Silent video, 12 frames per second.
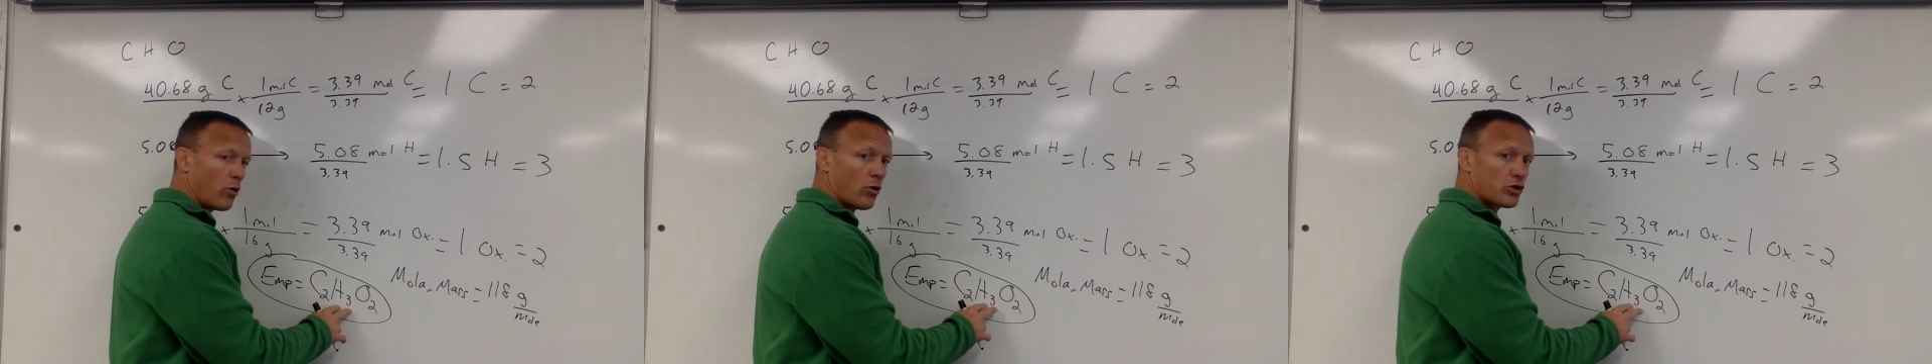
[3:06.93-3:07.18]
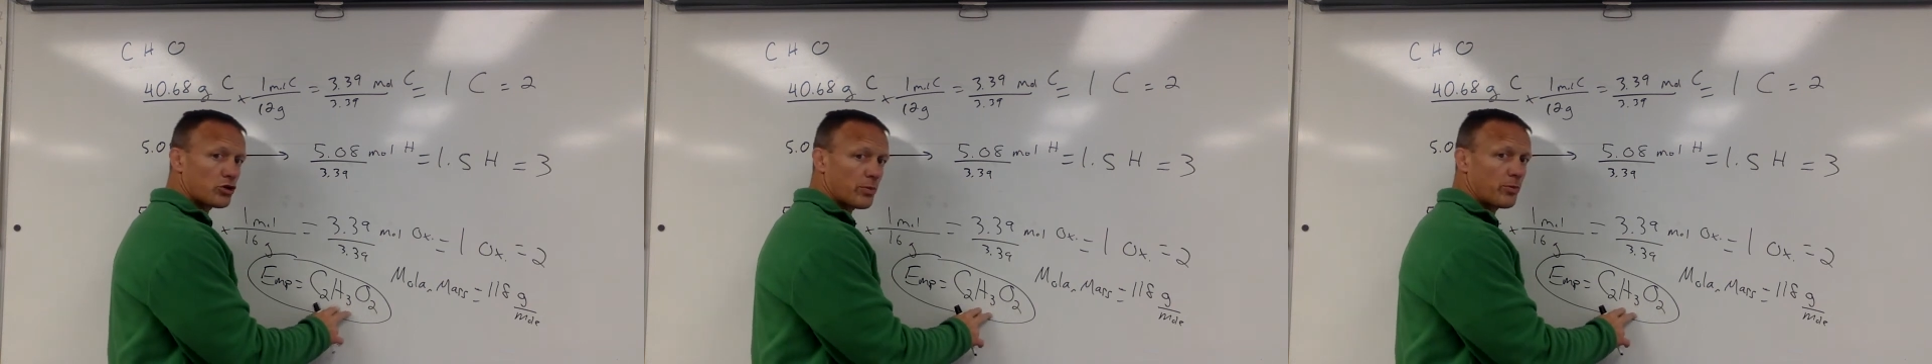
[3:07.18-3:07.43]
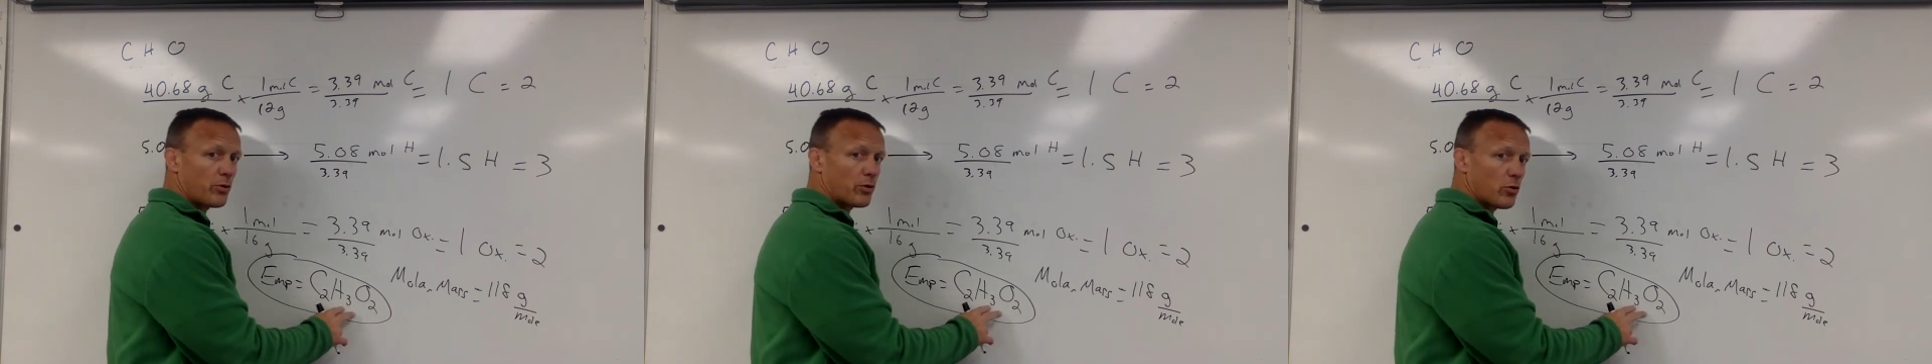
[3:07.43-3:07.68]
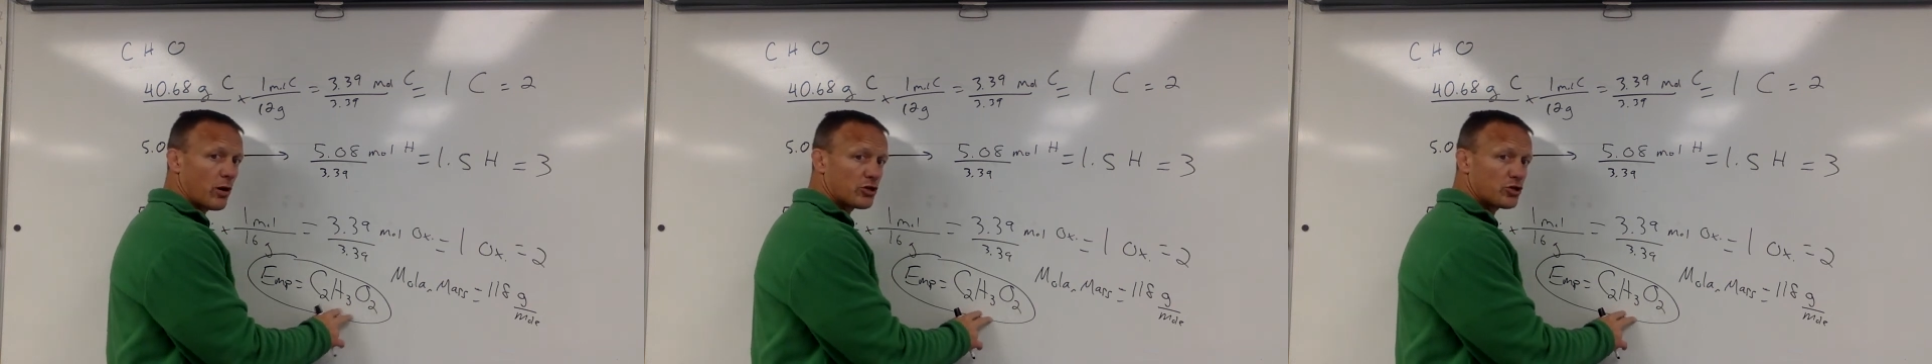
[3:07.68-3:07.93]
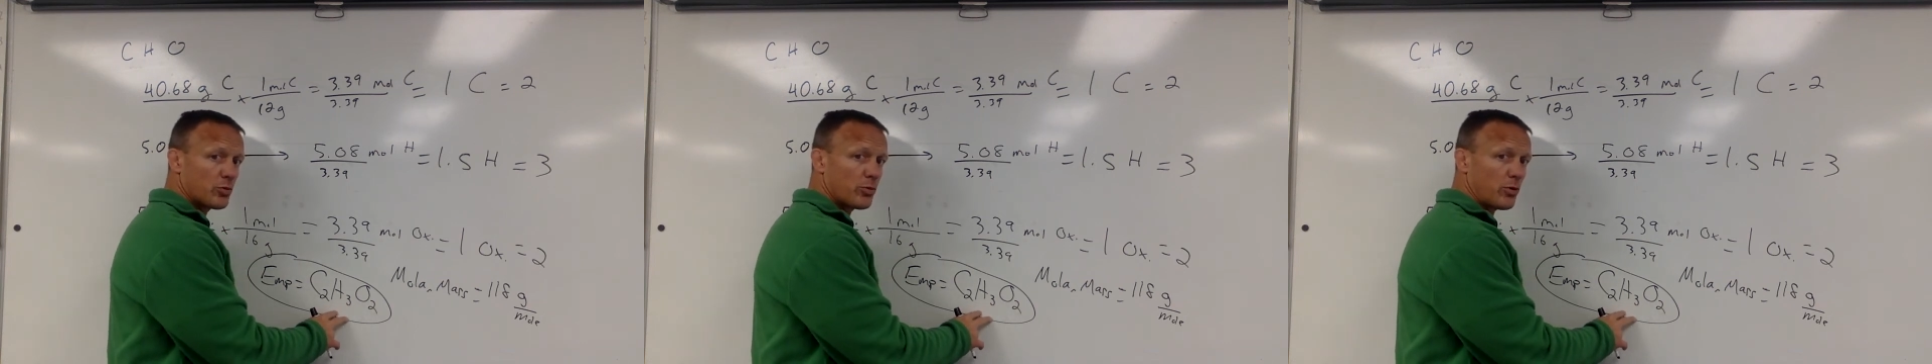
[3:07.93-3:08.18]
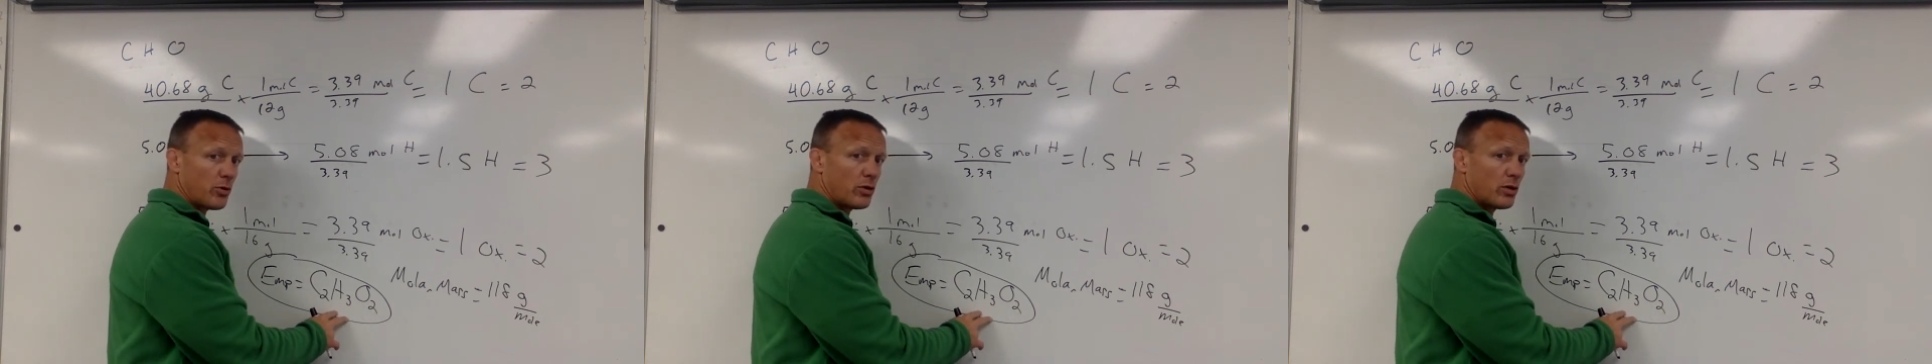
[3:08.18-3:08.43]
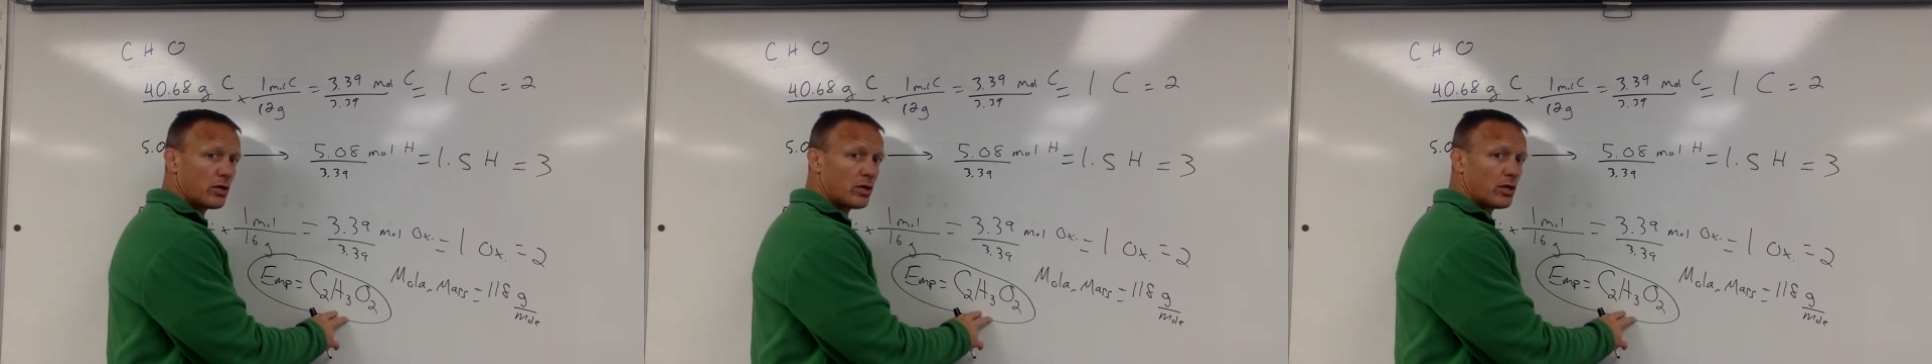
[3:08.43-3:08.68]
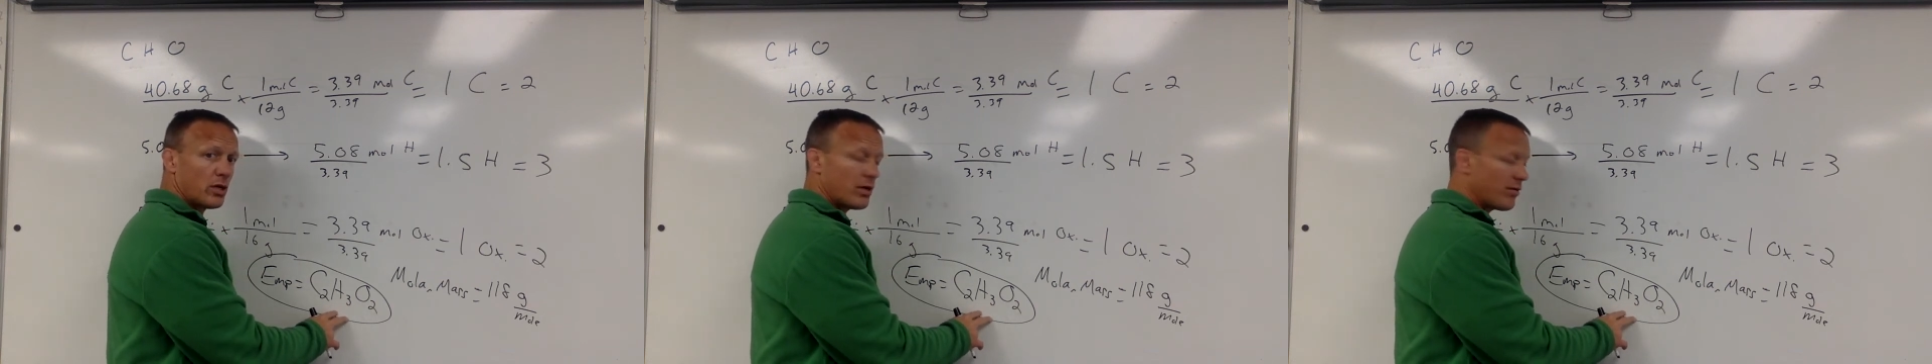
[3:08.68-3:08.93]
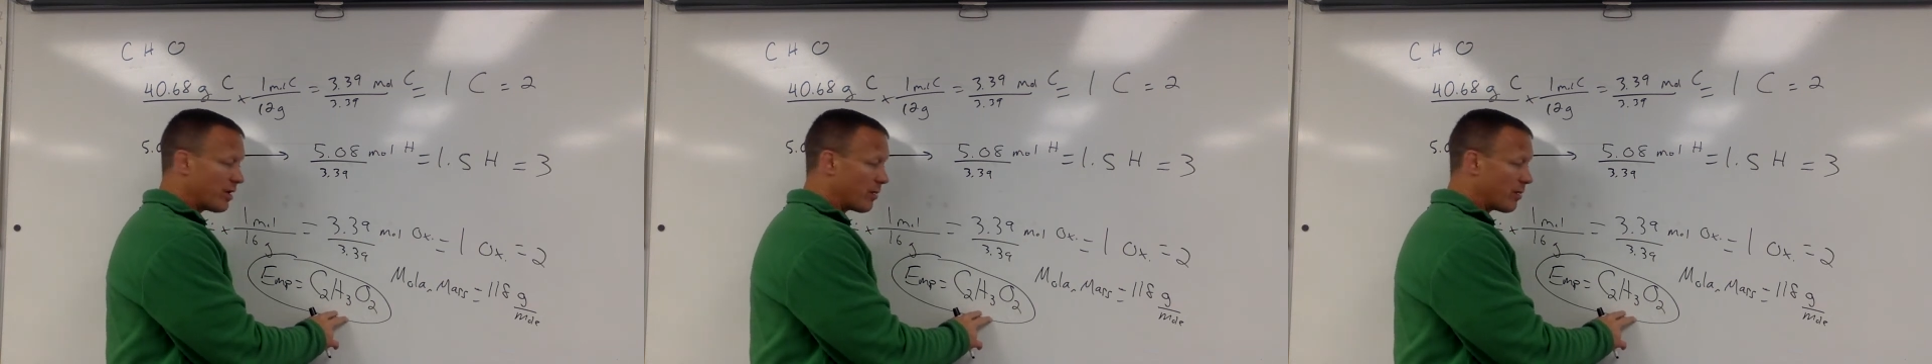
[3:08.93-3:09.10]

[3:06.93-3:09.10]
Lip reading: or triple or quadruple the